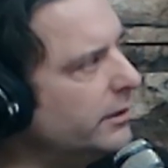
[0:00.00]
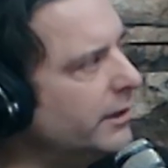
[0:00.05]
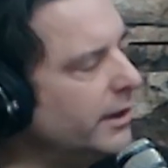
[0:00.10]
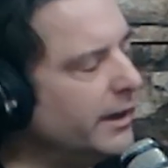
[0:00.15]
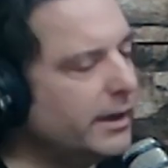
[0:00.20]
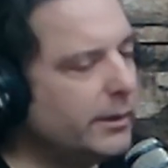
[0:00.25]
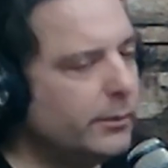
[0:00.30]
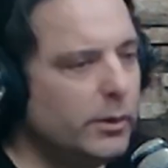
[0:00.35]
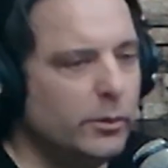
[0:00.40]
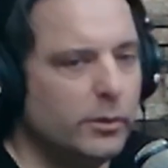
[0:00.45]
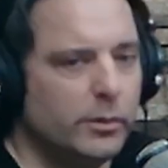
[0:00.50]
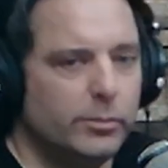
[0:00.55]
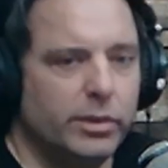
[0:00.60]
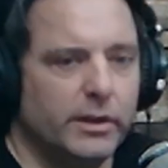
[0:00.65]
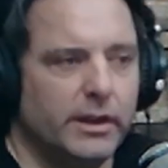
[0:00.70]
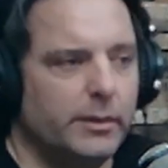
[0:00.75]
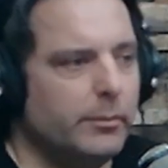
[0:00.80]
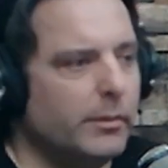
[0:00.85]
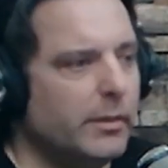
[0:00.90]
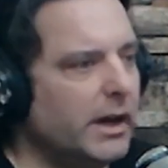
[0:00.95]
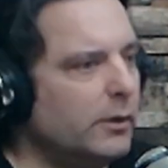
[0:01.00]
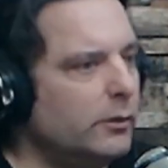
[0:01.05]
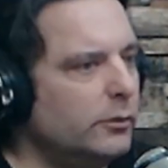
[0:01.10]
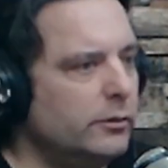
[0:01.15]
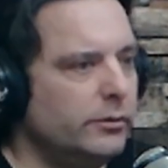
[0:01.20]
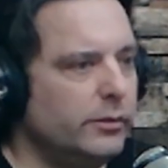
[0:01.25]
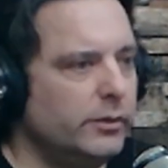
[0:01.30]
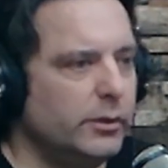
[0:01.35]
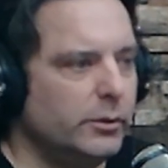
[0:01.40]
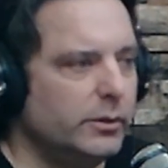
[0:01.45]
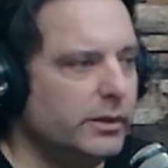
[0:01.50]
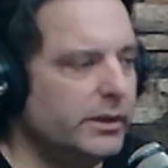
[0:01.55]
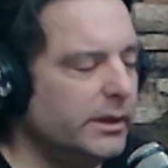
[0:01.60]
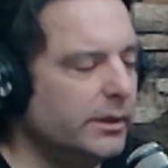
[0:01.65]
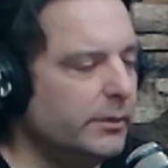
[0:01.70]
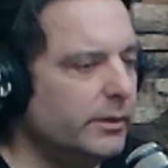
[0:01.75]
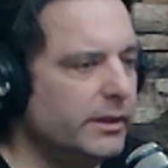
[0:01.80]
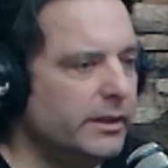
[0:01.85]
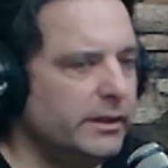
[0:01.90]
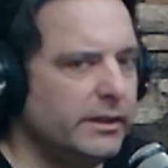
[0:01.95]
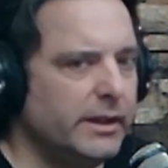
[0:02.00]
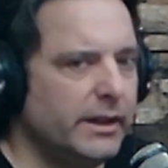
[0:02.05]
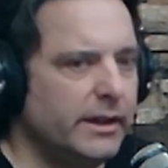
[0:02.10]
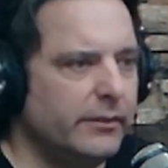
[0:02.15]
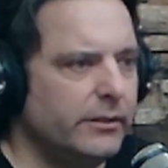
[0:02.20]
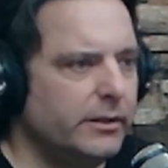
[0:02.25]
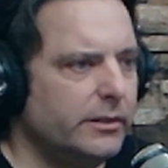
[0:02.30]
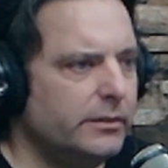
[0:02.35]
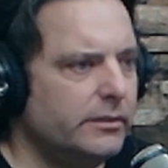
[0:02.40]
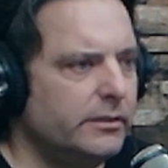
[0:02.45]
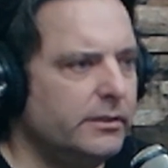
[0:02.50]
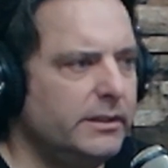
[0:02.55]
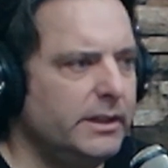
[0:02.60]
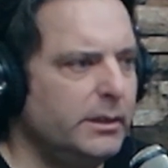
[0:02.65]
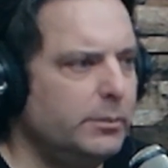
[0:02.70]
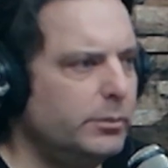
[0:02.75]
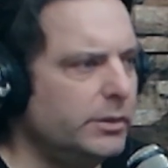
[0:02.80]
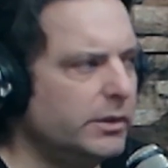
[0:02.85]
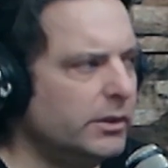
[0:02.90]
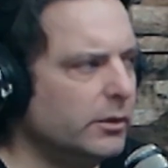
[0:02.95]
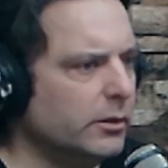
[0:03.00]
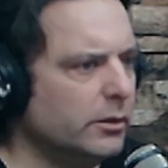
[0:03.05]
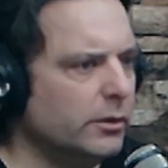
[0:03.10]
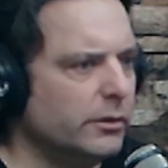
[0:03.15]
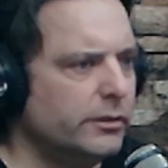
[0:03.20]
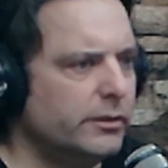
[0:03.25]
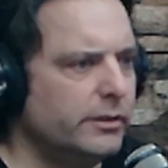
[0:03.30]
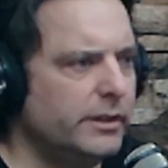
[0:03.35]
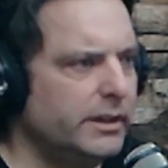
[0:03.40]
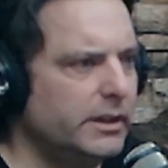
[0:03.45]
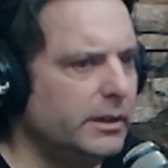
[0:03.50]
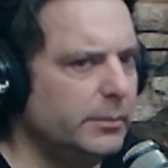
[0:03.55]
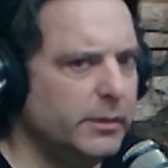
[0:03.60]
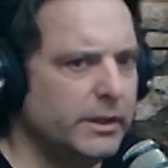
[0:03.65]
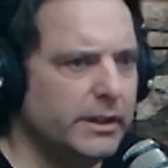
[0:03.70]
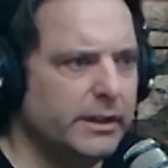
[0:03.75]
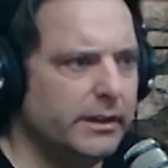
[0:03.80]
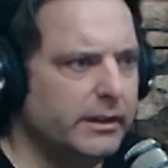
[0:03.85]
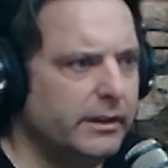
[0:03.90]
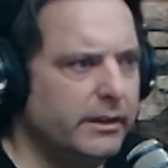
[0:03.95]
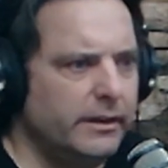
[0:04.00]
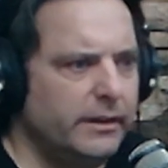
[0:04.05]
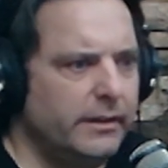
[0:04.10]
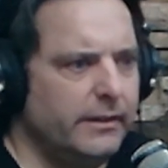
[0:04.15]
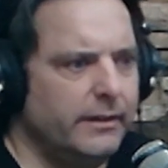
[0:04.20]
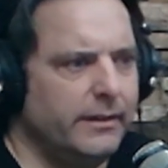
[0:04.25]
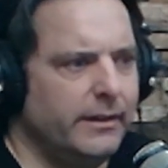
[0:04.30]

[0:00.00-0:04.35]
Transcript: Like we would play Mounds View, and they would have this deep girls team, and